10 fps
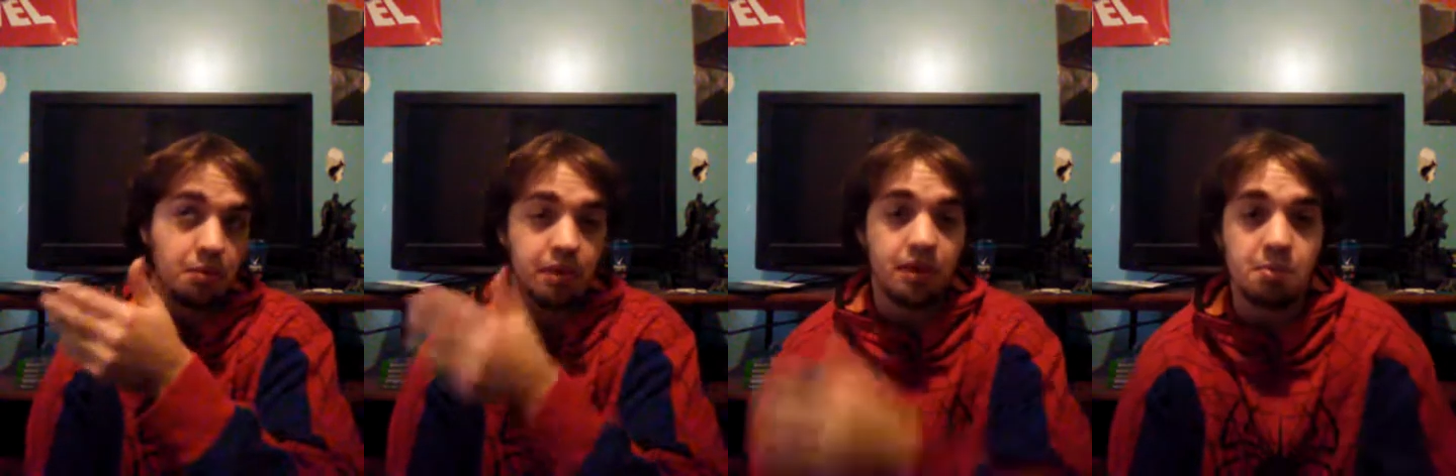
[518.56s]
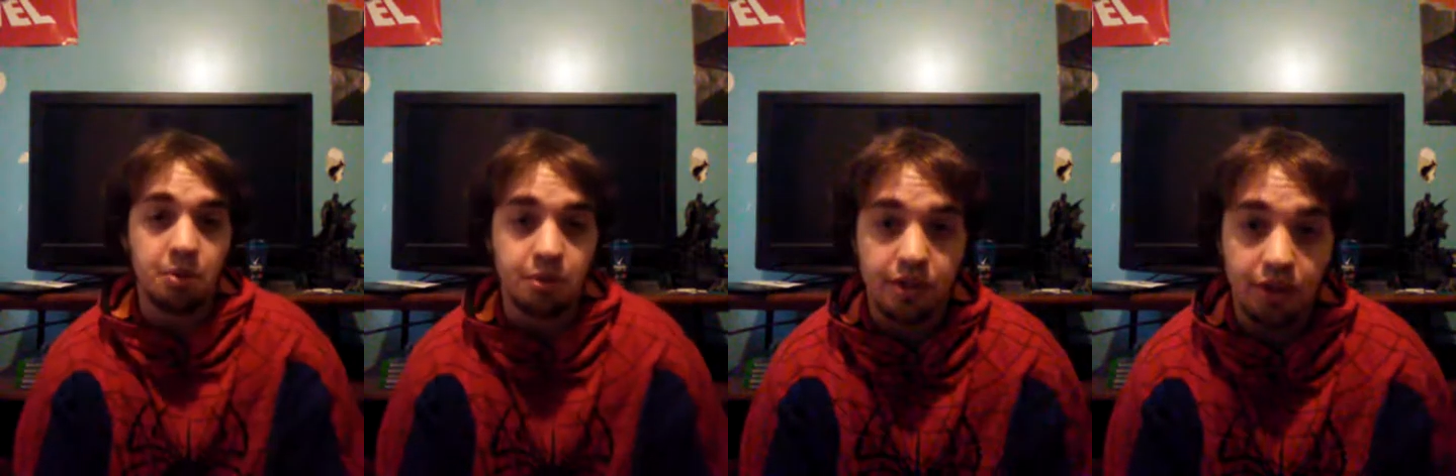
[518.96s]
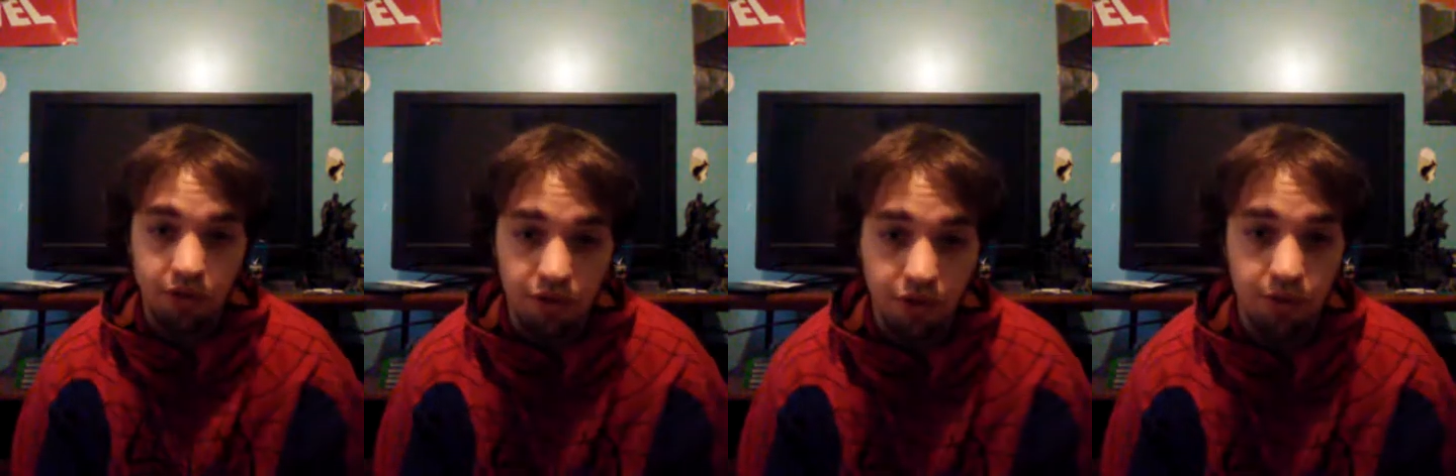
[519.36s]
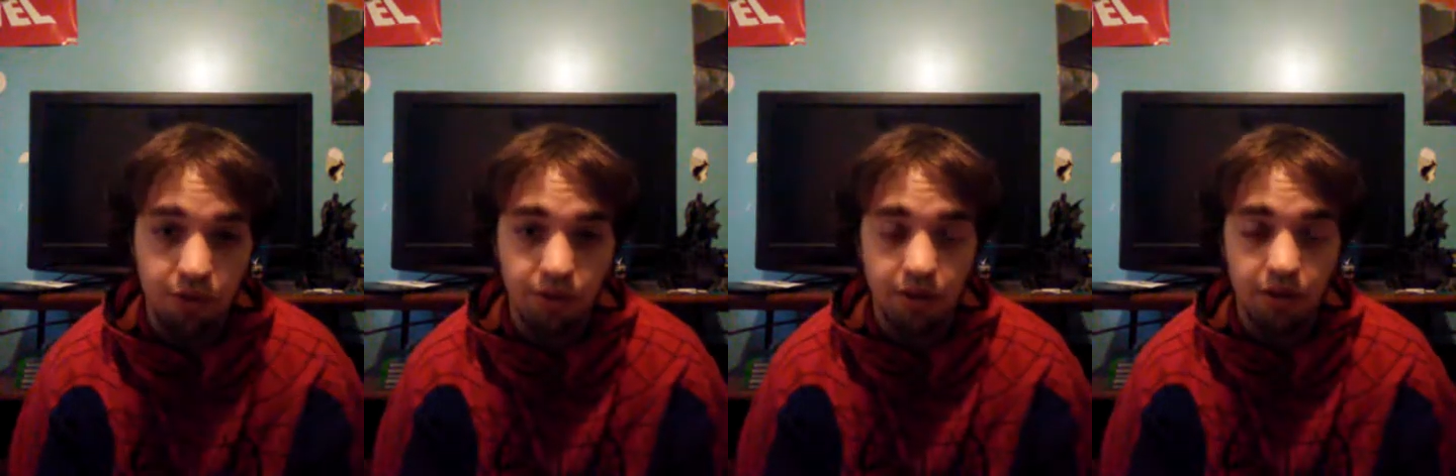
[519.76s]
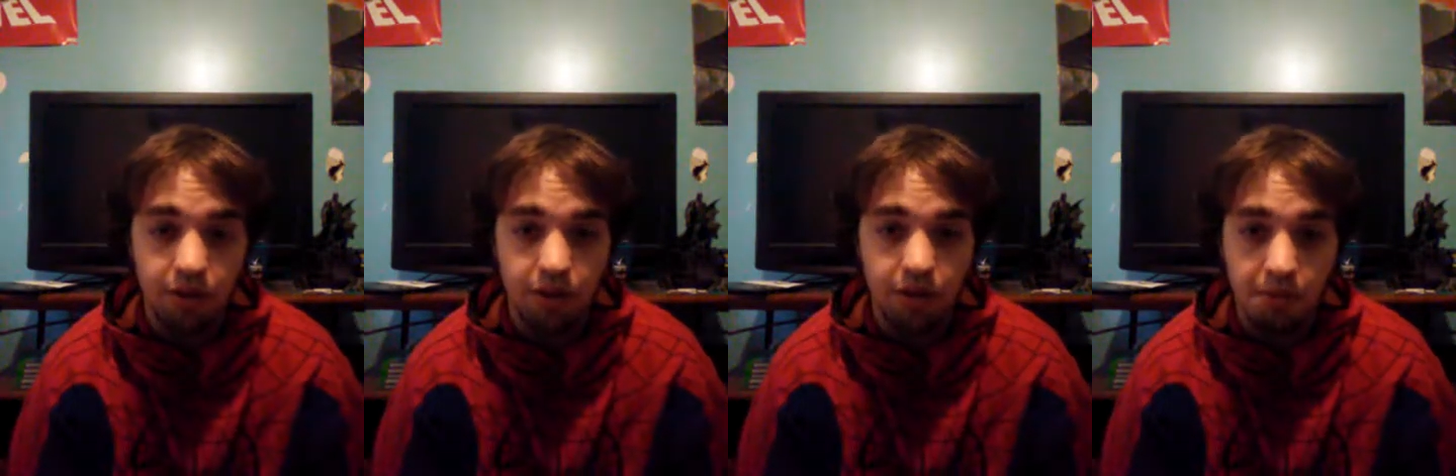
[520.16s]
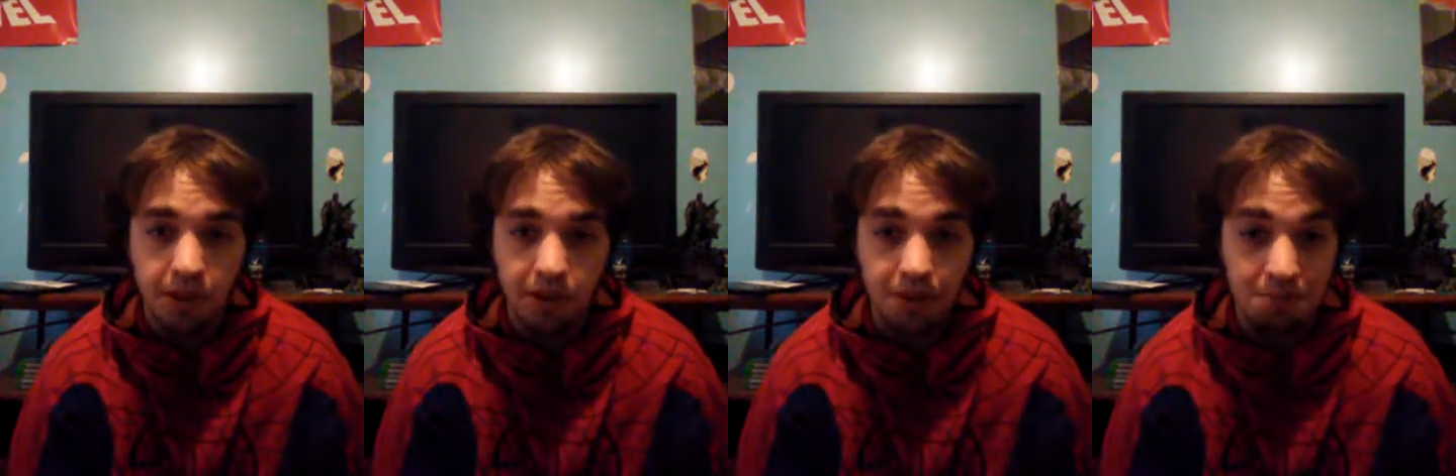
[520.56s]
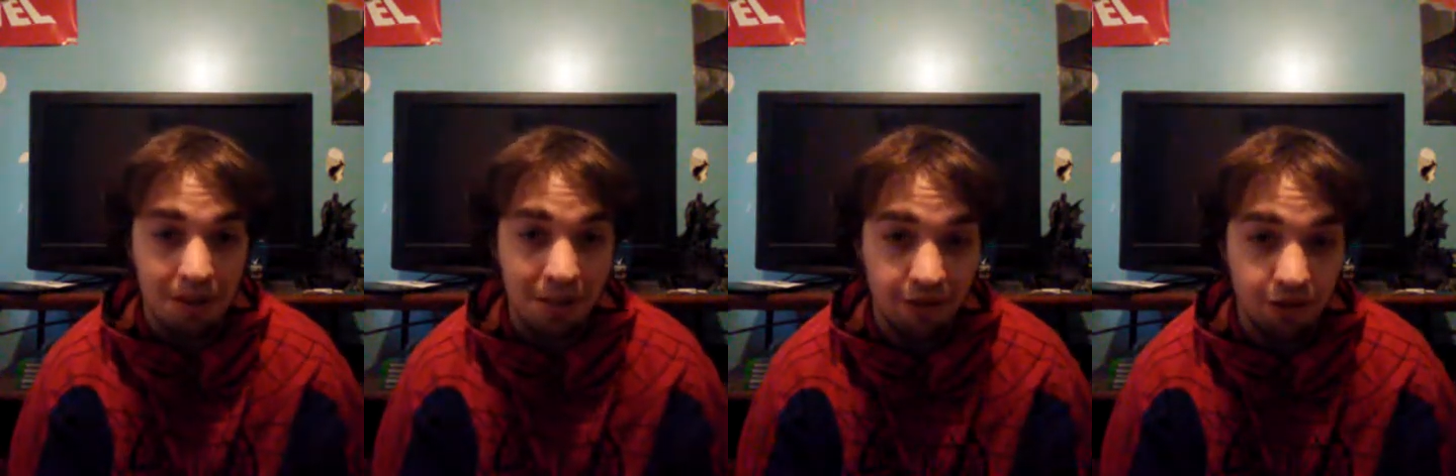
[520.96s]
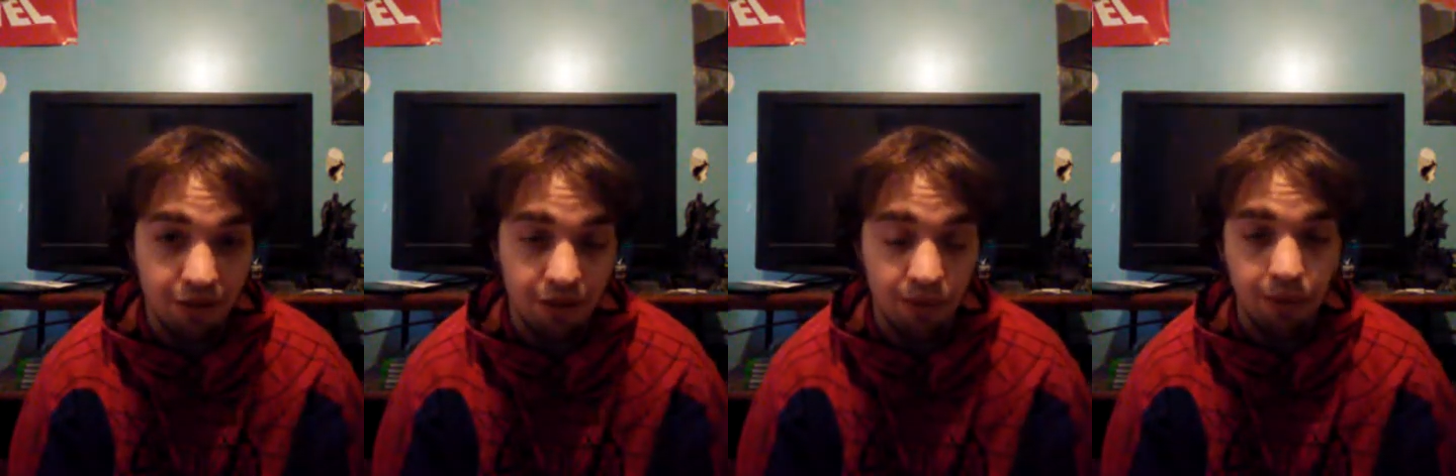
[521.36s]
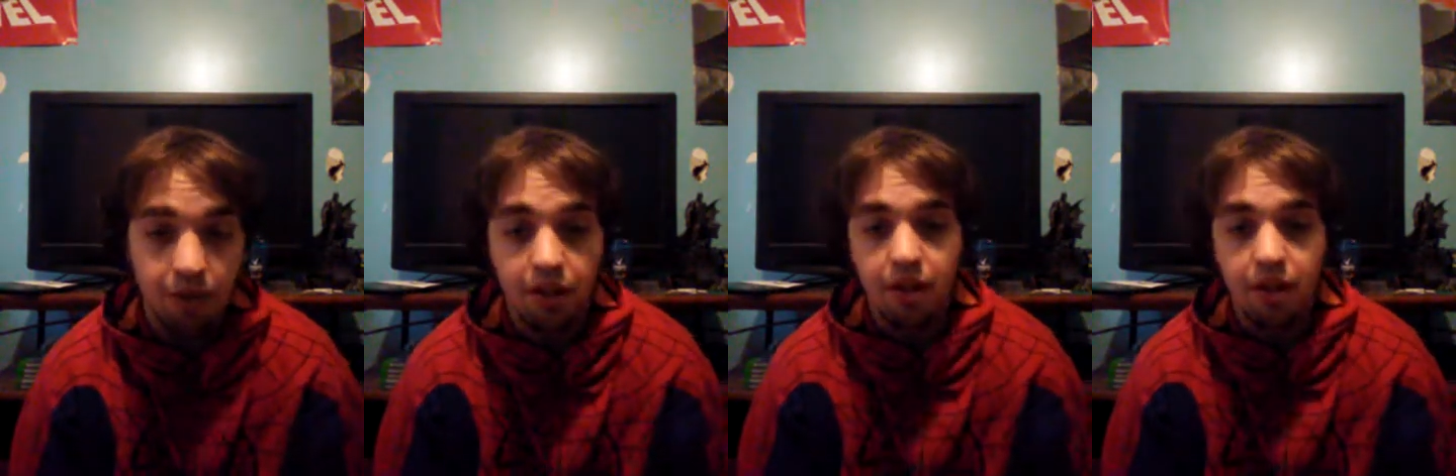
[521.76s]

did the music to The Amazing Spider-Man 2.